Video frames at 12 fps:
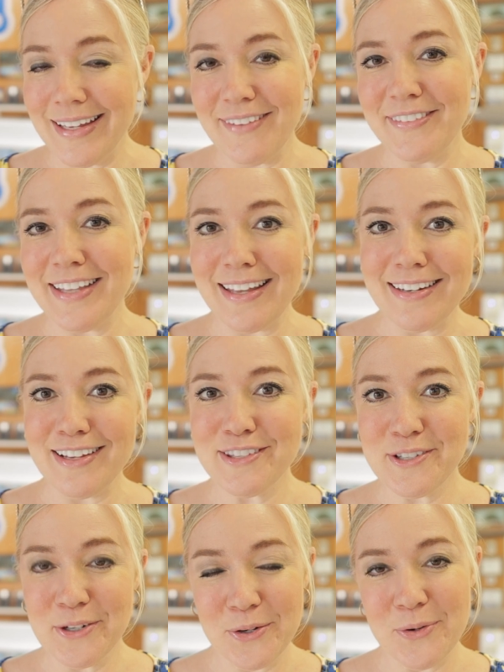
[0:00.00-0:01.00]
even that
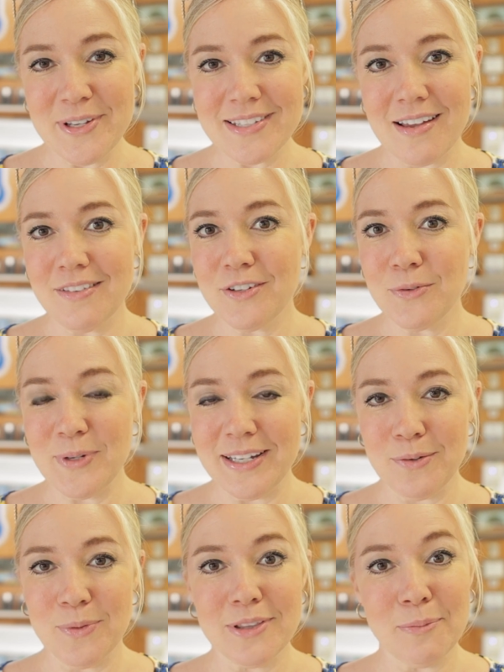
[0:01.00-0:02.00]
nice turquoise color we
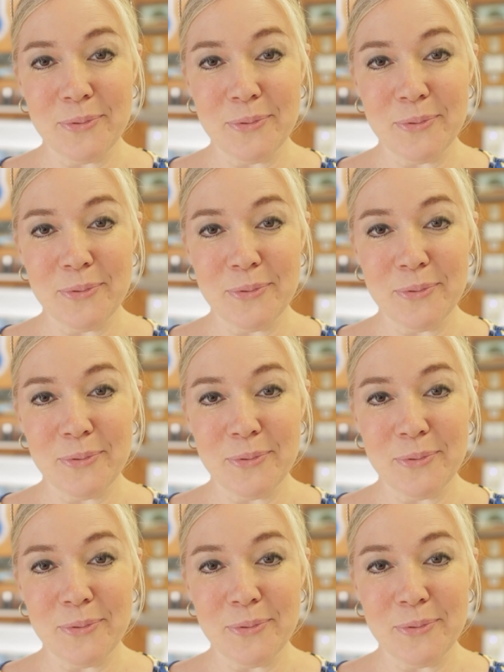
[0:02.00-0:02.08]
get with the